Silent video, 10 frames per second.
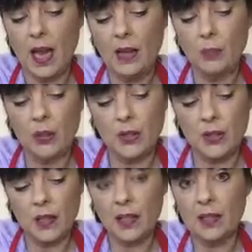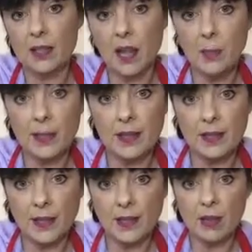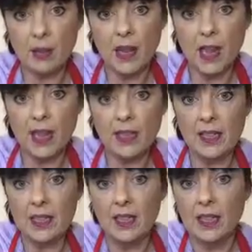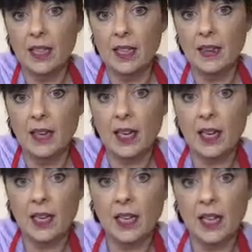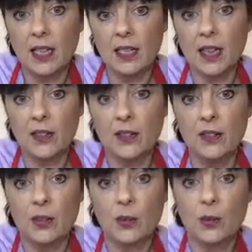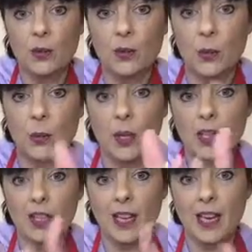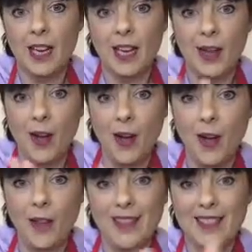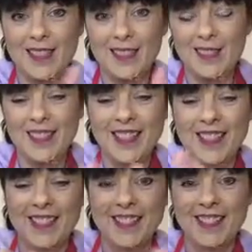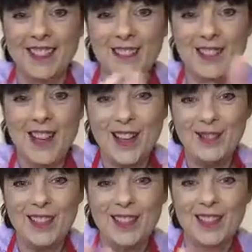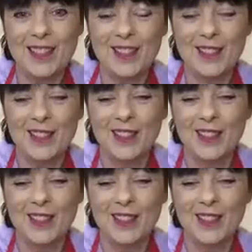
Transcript: And once it stops sticking to my hands, then I can kind of start squishing. Oh, it's lovely. Fabulous stuff.